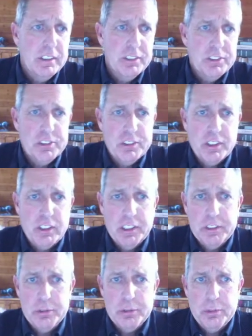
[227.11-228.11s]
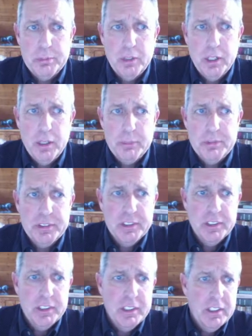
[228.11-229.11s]
Just click through the prompts.
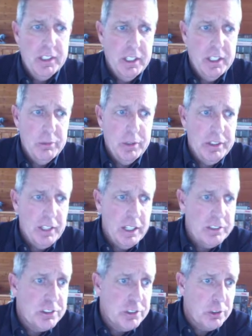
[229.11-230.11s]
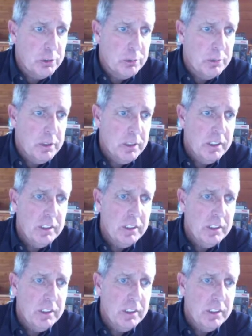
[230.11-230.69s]
Anyway, that's Zoom.